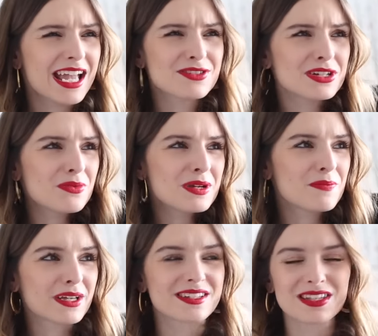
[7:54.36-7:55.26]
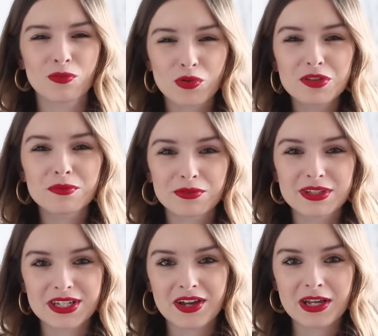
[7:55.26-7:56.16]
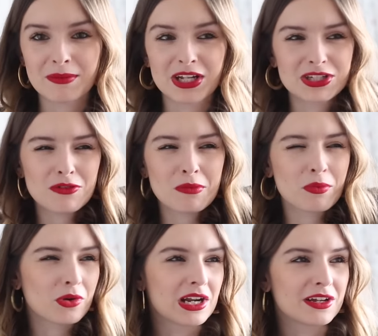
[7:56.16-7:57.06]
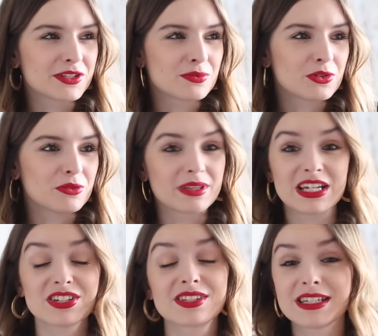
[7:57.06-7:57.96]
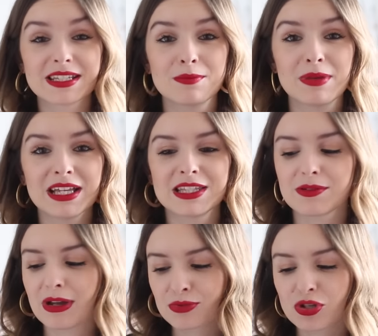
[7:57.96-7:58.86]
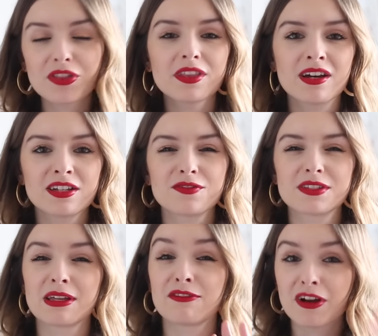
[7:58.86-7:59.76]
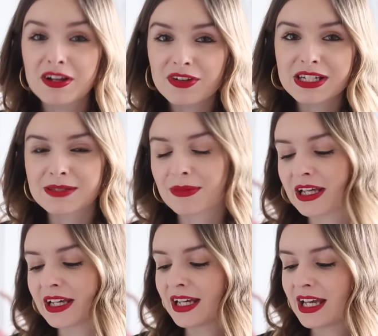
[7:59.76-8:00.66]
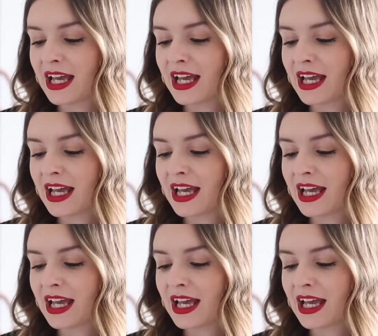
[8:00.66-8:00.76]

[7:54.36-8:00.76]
it's really weird because I wore them all the time and I don't remember where I last wore them, but they just disappeared. So I was on the hunt for something very, very similar,